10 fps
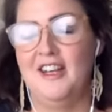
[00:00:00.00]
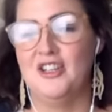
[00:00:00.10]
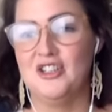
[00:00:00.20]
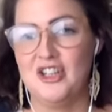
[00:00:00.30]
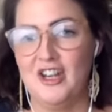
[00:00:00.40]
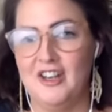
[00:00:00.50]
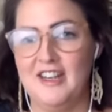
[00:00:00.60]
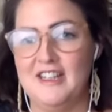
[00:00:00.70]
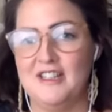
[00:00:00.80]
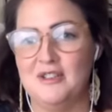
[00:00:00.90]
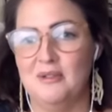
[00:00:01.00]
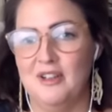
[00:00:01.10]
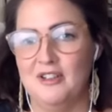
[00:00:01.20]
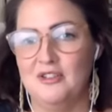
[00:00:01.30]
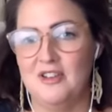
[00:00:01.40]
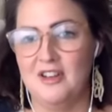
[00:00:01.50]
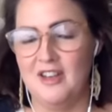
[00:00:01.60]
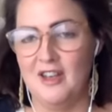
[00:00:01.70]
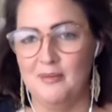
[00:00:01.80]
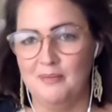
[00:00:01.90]
and a shirt into a
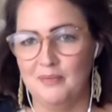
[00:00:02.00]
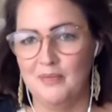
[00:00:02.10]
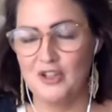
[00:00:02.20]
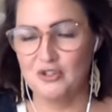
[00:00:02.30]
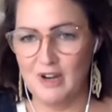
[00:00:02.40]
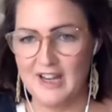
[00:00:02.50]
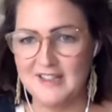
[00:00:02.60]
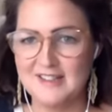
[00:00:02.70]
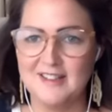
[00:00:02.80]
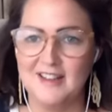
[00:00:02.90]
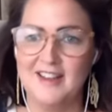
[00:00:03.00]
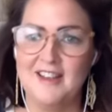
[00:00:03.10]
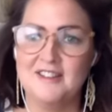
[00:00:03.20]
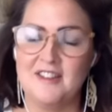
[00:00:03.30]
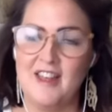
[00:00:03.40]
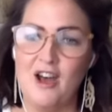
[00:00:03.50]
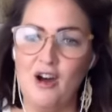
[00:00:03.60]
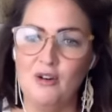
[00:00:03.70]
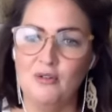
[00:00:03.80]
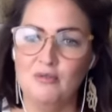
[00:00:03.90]
um, address. So
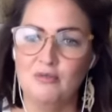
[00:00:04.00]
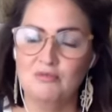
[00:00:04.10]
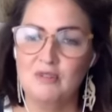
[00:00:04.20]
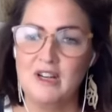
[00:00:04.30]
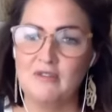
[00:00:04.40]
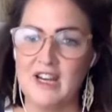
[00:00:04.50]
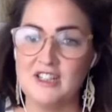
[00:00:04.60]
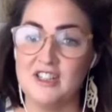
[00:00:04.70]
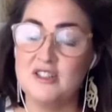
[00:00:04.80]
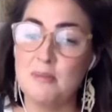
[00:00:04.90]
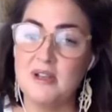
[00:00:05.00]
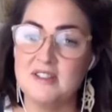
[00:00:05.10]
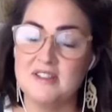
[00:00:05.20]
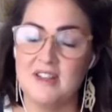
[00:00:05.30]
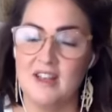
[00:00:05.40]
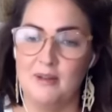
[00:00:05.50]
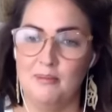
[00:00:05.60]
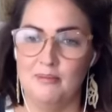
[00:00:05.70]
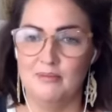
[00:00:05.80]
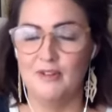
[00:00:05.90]
that whole rearranging, I suppose it's
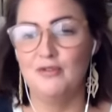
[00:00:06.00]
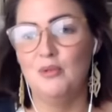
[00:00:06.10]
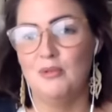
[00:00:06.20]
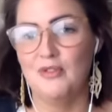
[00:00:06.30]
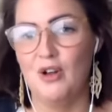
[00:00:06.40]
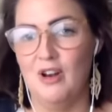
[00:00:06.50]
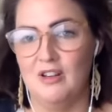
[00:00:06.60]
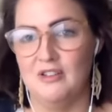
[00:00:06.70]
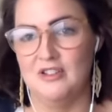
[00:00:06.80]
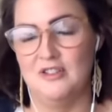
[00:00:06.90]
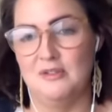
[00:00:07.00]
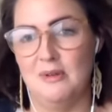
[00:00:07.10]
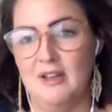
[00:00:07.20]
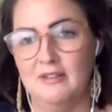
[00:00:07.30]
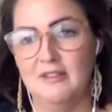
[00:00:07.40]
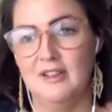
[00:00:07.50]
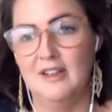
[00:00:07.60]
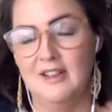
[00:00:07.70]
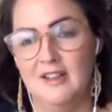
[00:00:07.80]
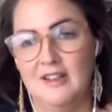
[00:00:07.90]
um, a form of collage as well.
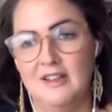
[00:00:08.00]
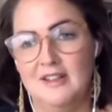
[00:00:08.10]
Yeah,